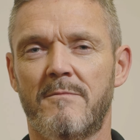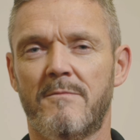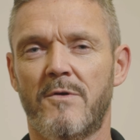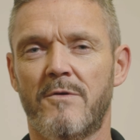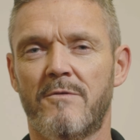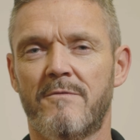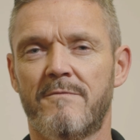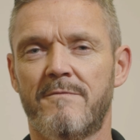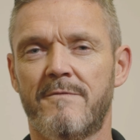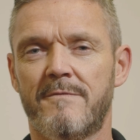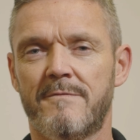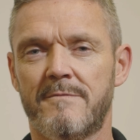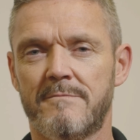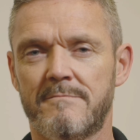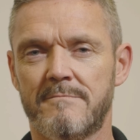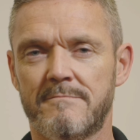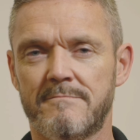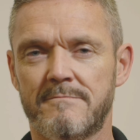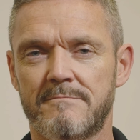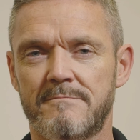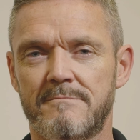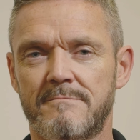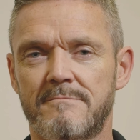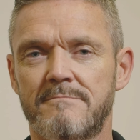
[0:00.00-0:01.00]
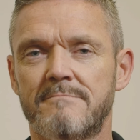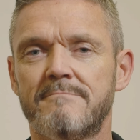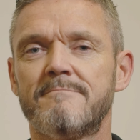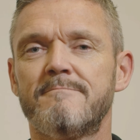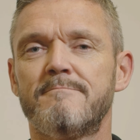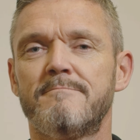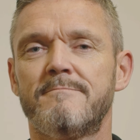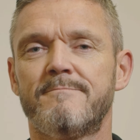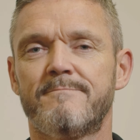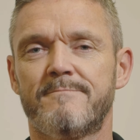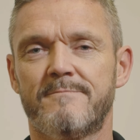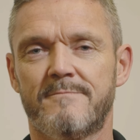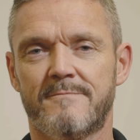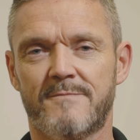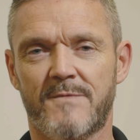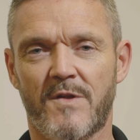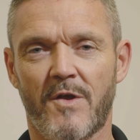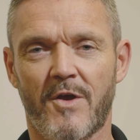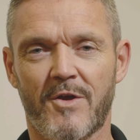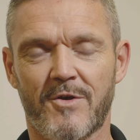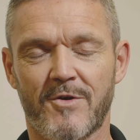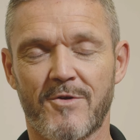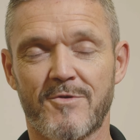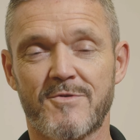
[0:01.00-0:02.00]
of
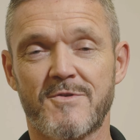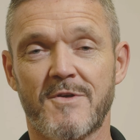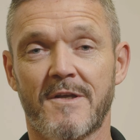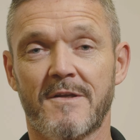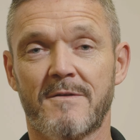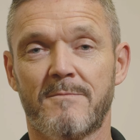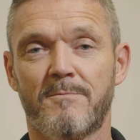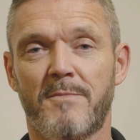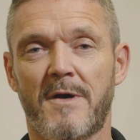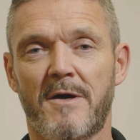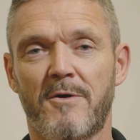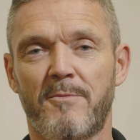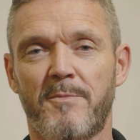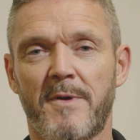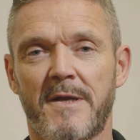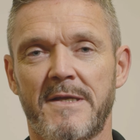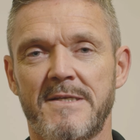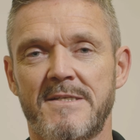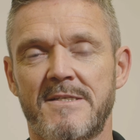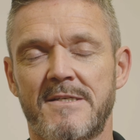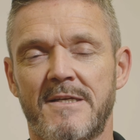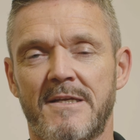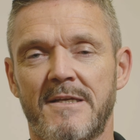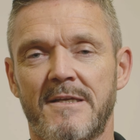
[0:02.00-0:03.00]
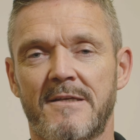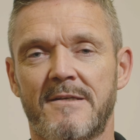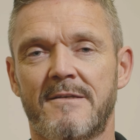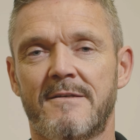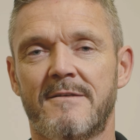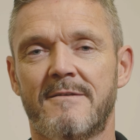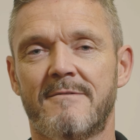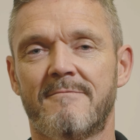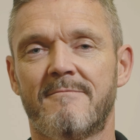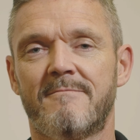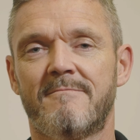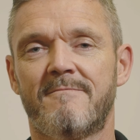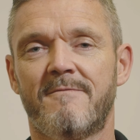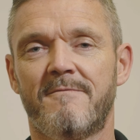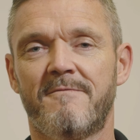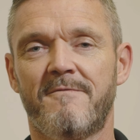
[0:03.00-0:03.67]
diagnosing and palpating and